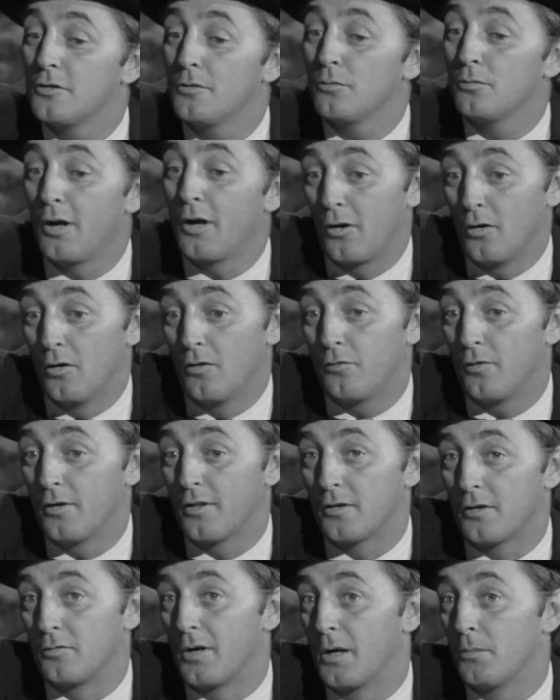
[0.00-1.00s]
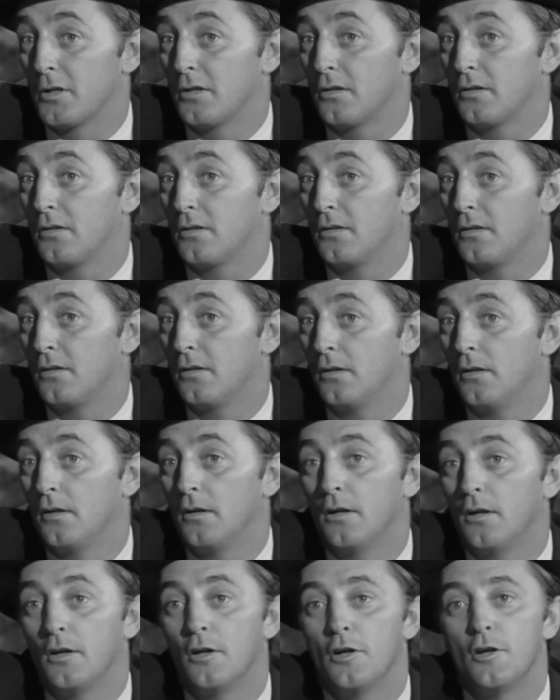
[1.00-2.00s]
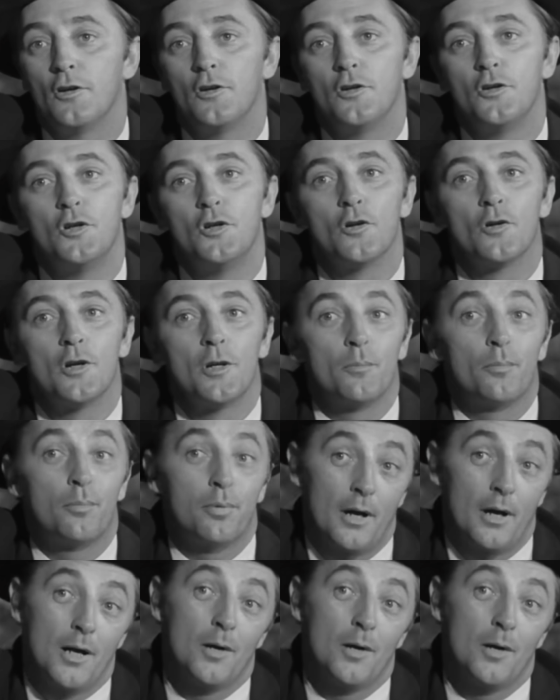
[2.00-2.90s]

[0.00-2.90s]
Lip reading: didn't just act like a rebel, he lived like one. Growing